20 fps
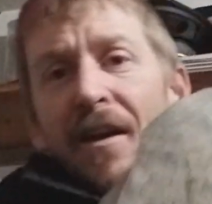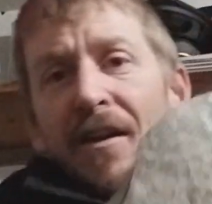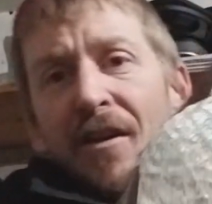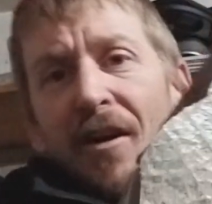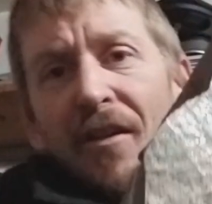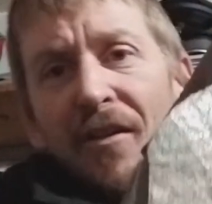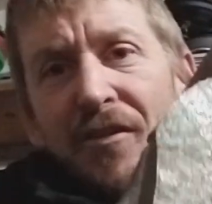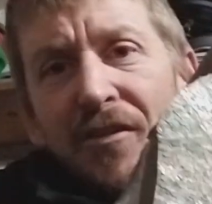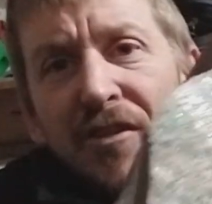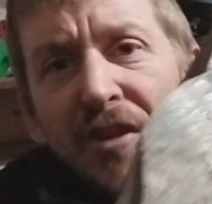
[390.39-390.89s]
The
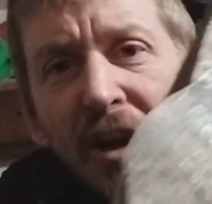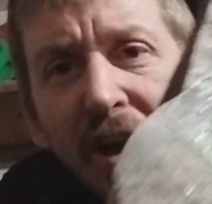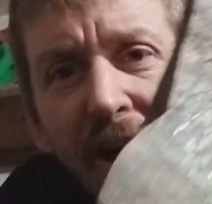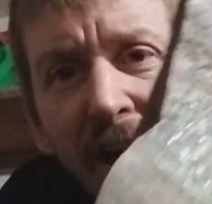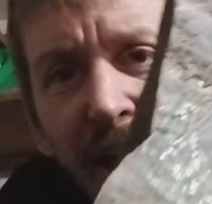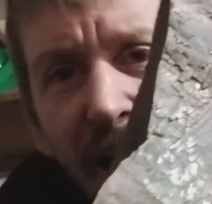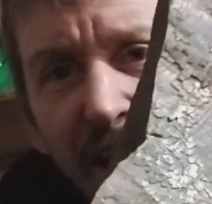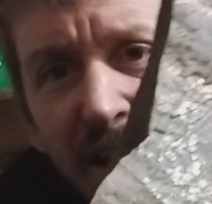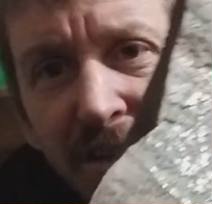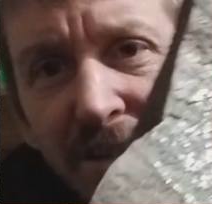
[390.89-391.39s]
other side
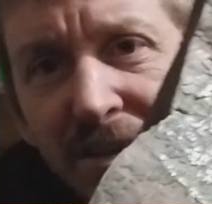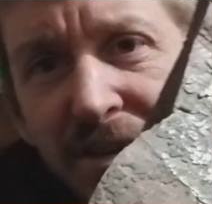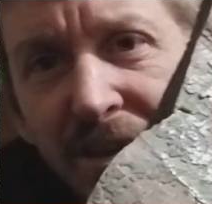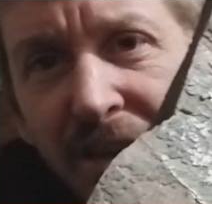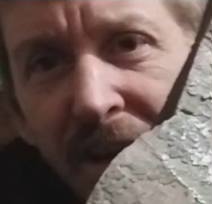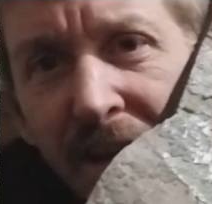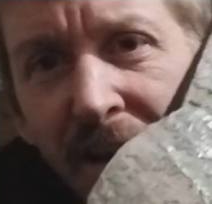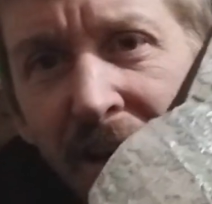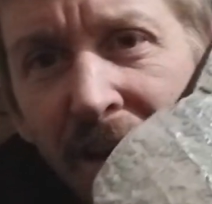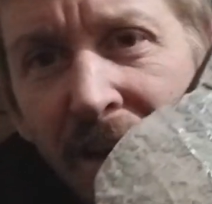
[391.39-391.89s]

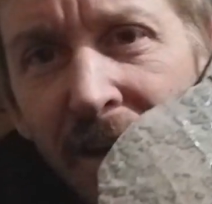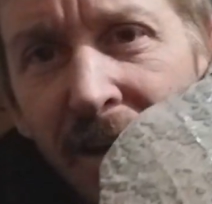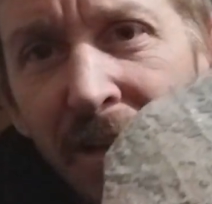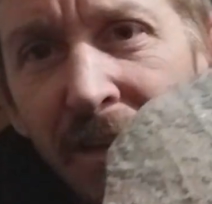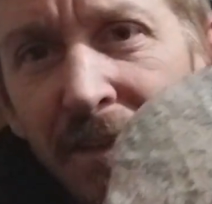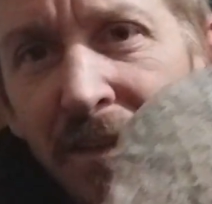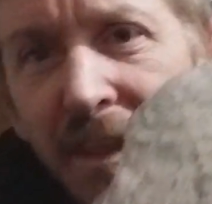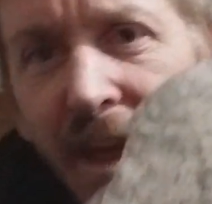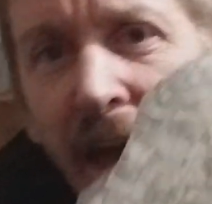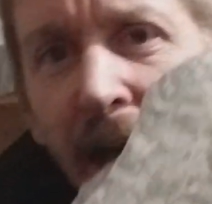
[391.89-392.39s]
has
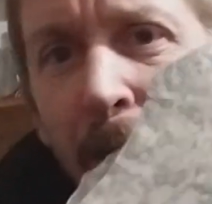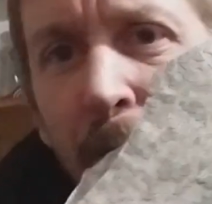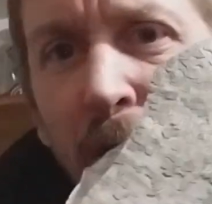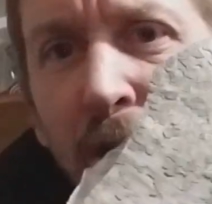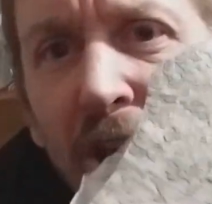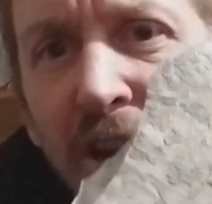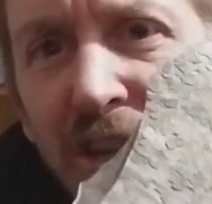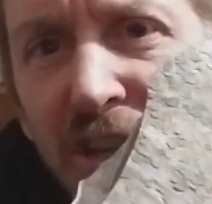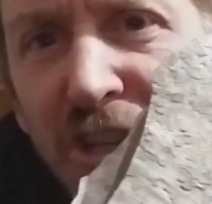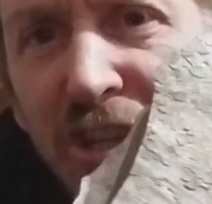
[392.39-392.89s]
the
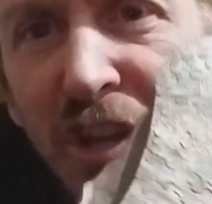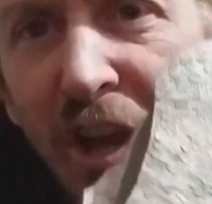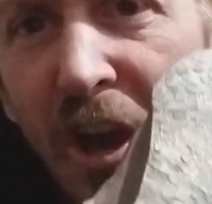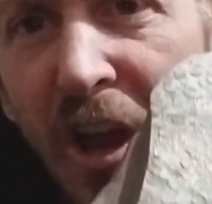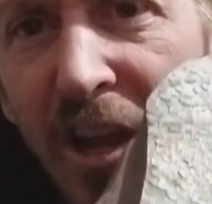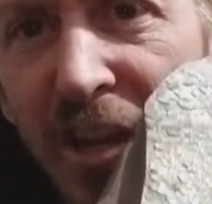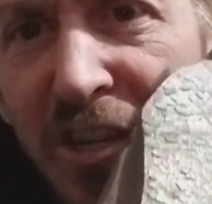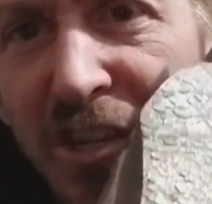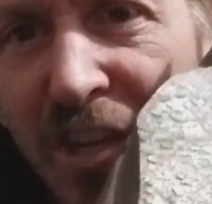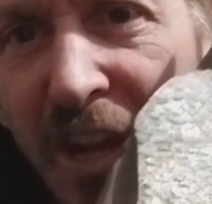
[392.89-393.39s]
ammonite
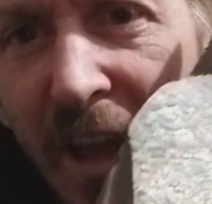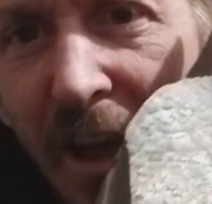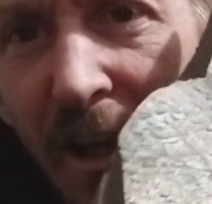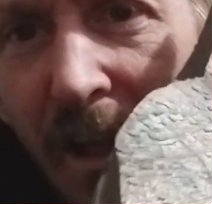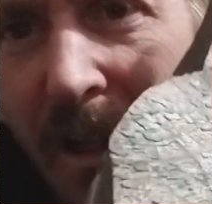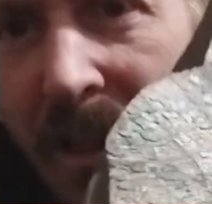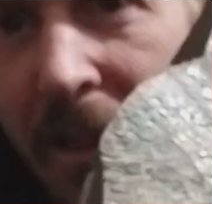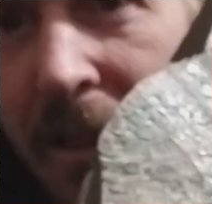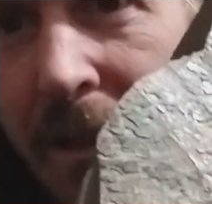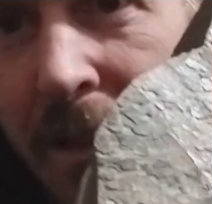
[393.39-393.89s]
shine
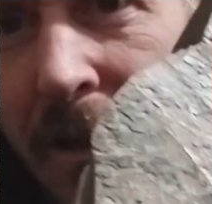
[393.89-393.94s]
shell,